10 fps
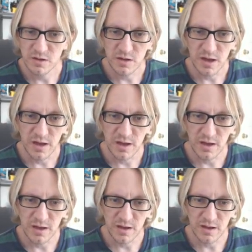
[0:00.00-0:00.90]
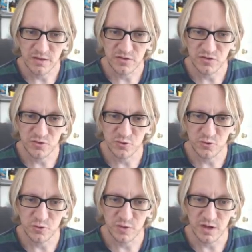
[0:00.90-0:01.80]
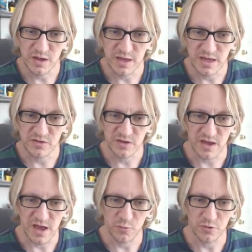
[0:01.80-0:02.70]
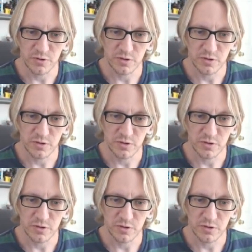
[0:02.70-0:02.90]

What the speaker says: Let's do E as in Edward.